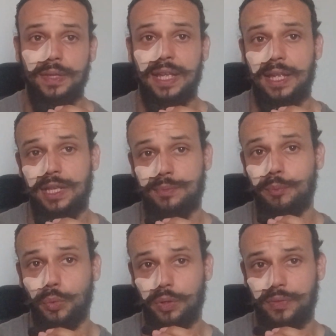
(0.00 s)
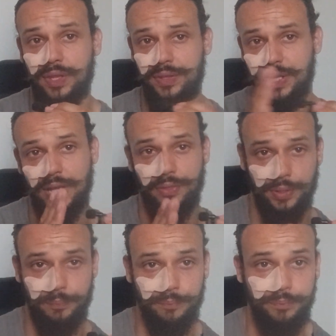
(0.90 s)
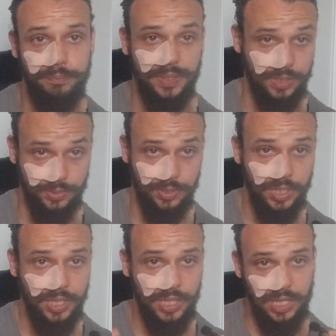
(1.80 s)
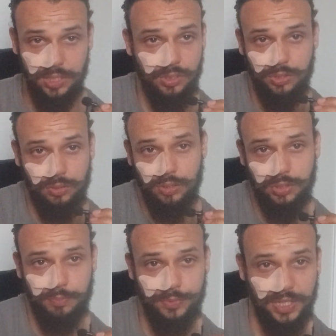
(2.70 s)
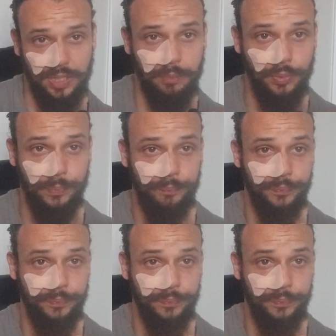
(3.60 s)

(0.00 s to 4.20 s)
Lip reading: that has more than the other, because it just looks terrible.